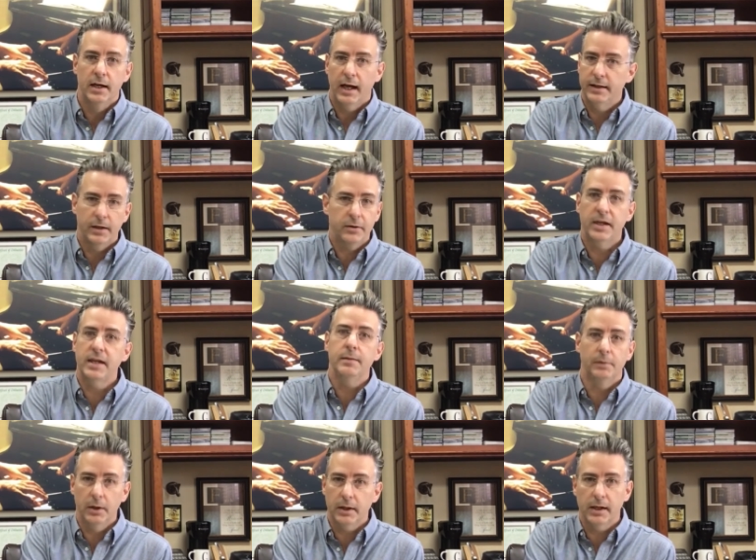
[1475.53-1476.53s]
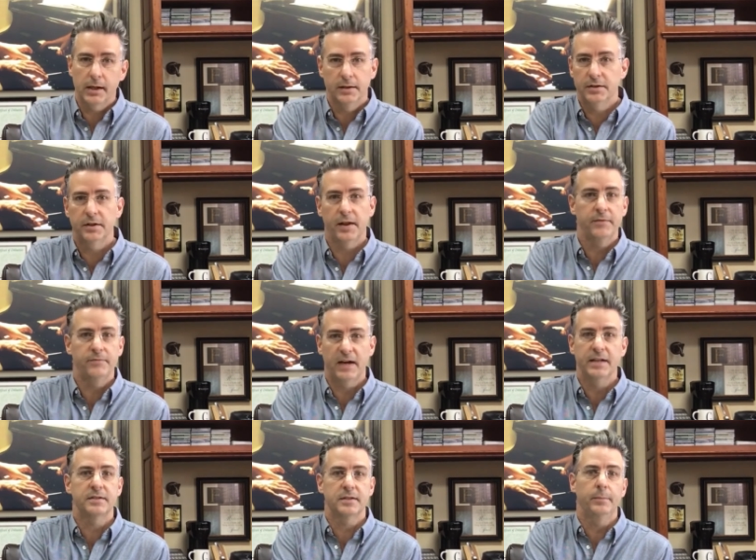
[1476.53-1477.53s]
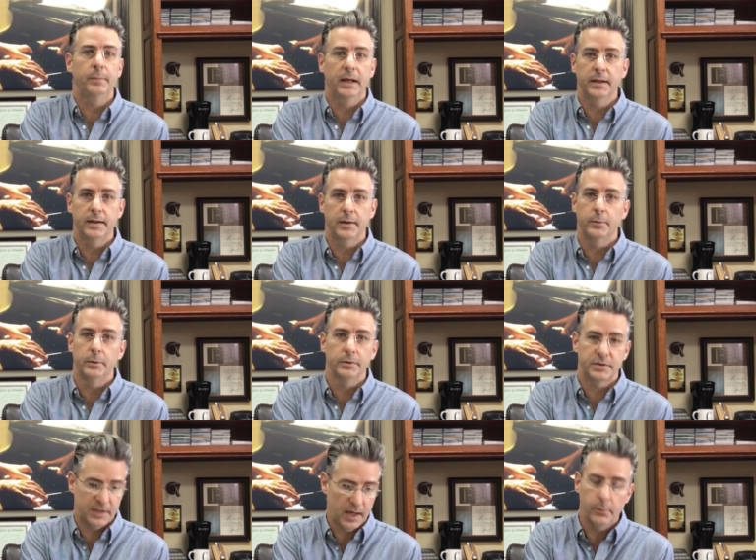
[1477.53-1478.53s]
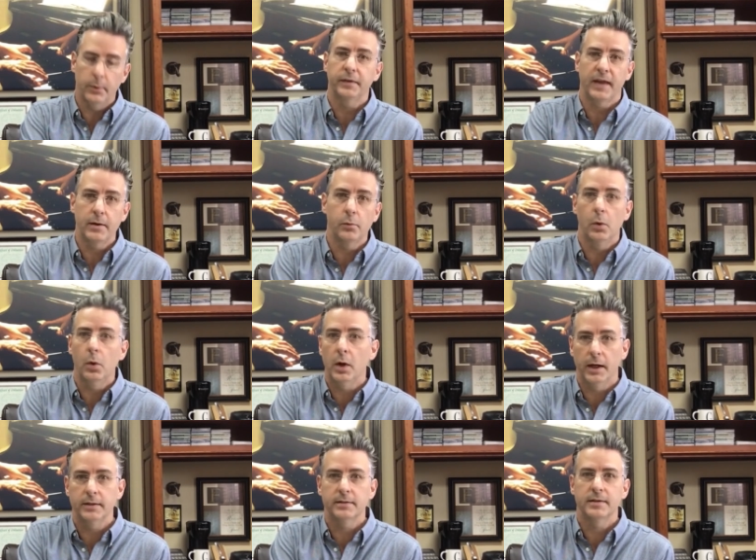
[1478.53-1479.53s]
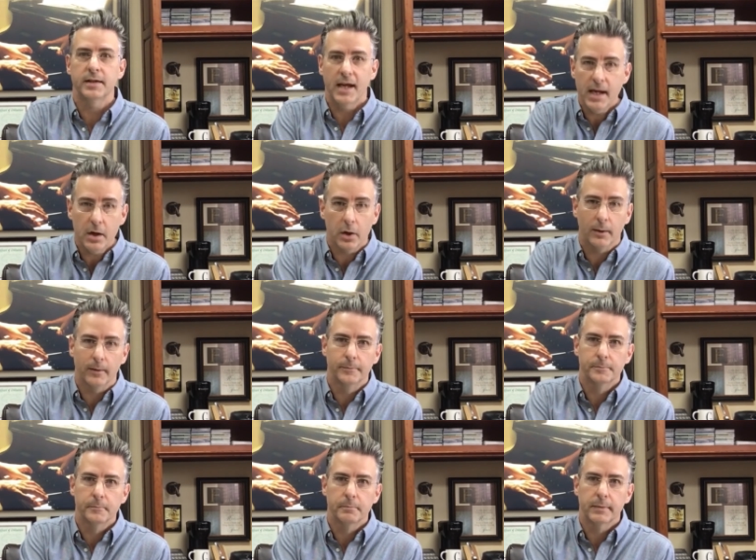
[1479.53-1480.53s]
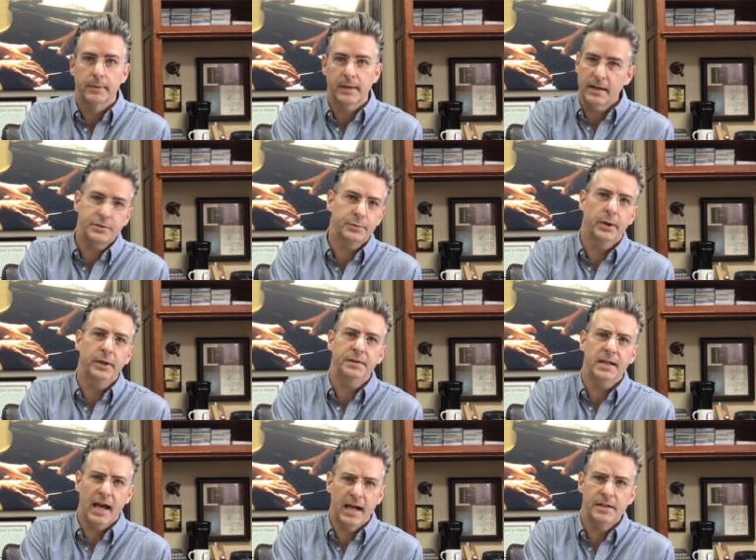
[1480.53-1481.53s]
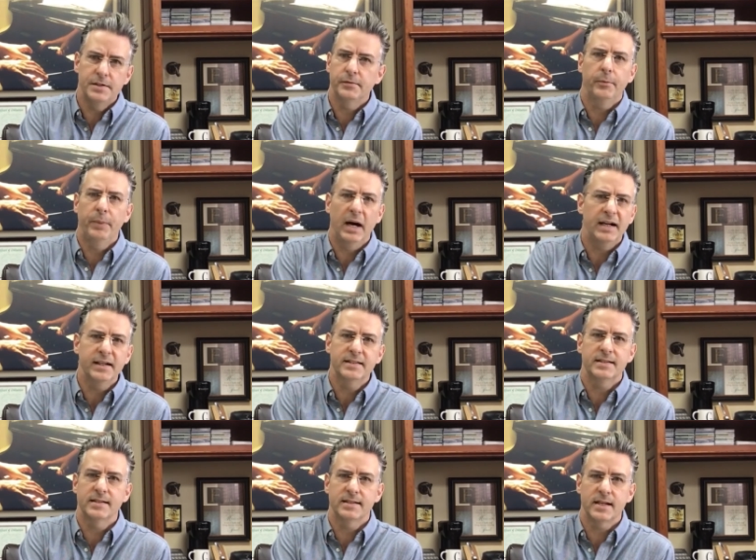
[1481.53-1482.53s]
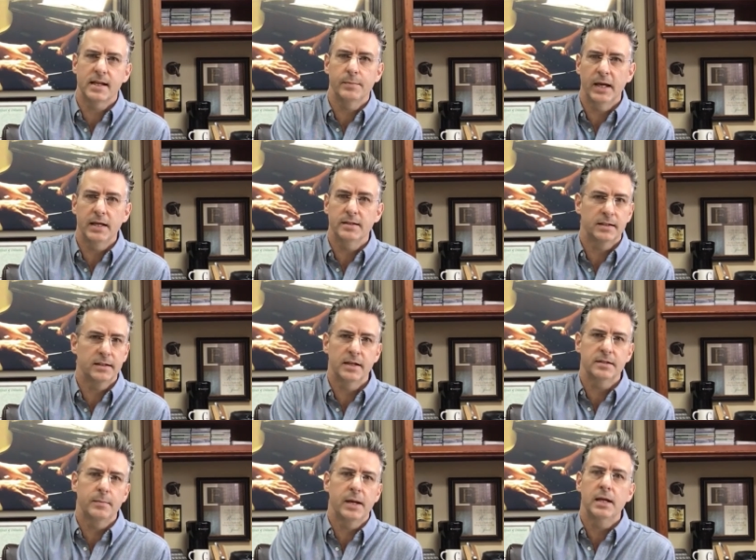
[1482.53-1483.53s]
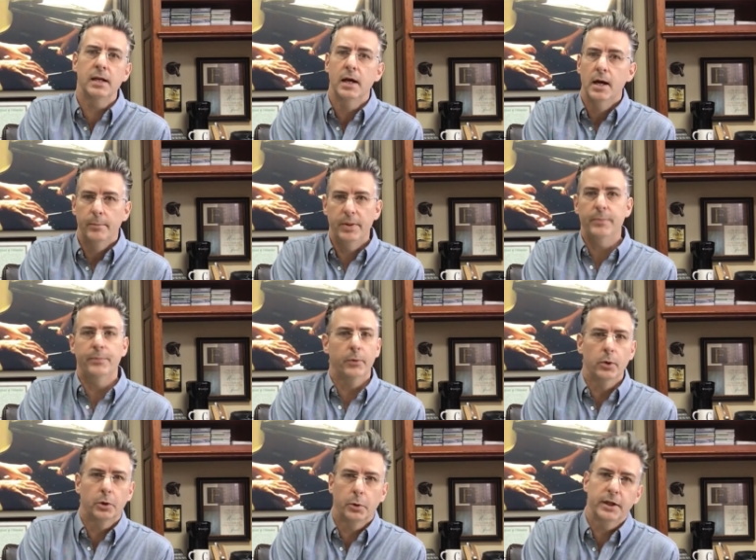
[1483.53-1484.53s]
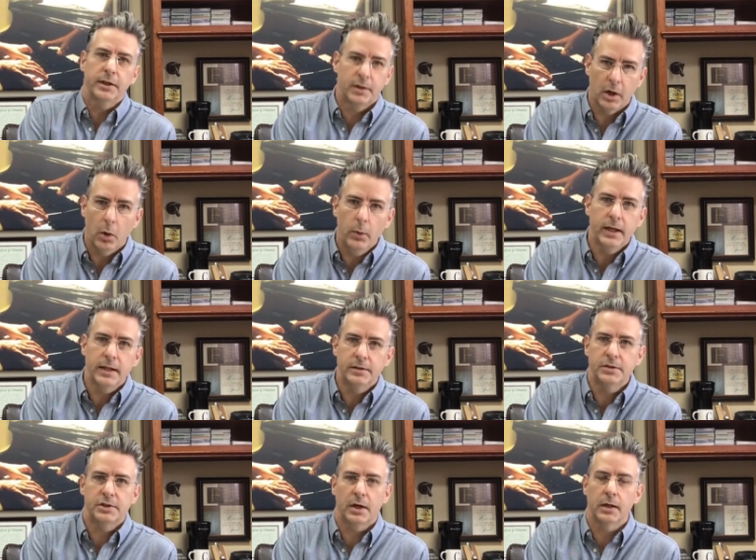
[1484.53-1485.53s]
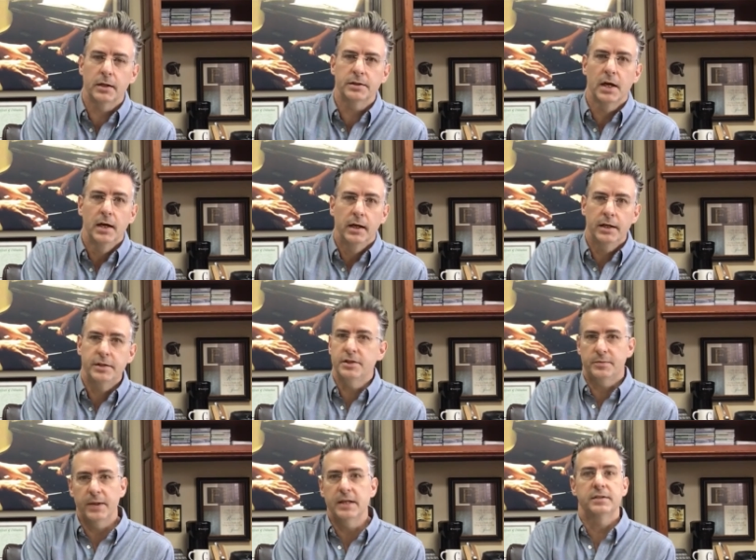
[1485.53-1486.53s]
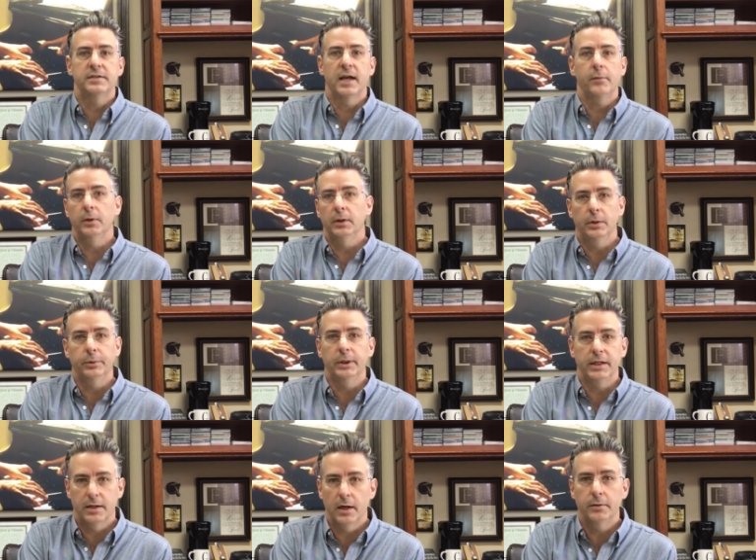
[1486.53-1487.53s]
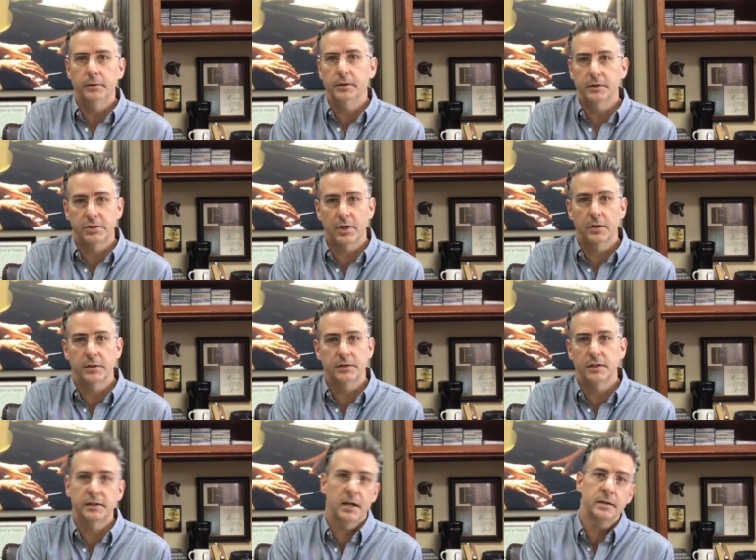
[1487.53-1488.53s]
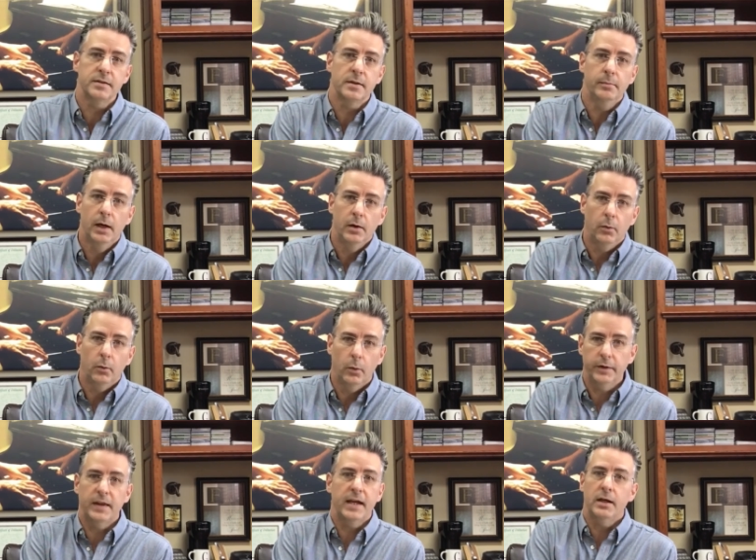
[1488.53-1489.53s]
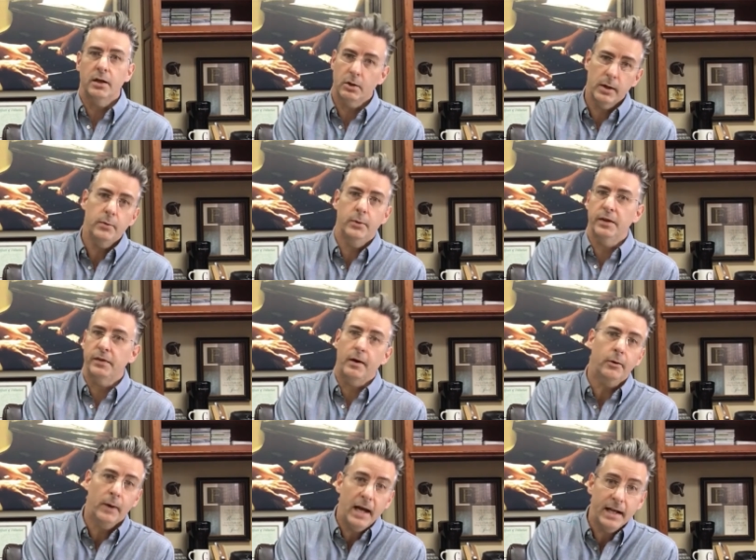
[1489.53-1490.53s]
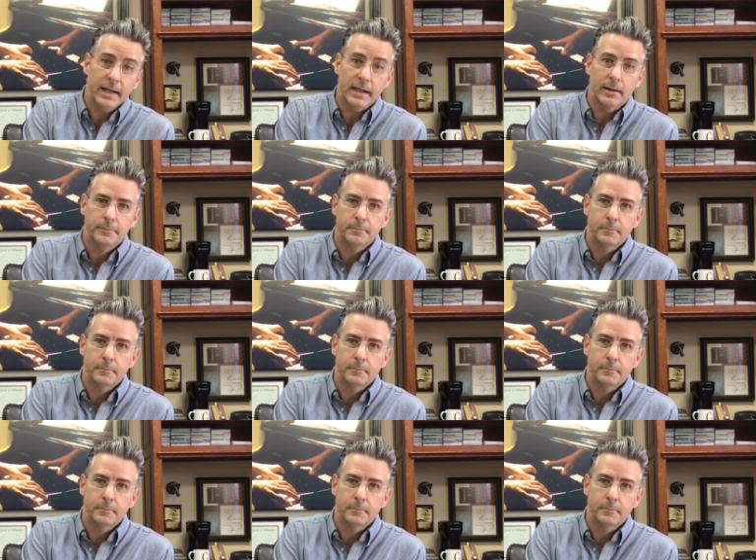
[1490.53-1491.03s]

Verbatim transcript: And they'll keep looking until they find somebody that will say what they want to hear. That's what the age of apostasy means. It doesn't mean people will quit going to church. It just means they will only go to the church that tells them what they agree with already.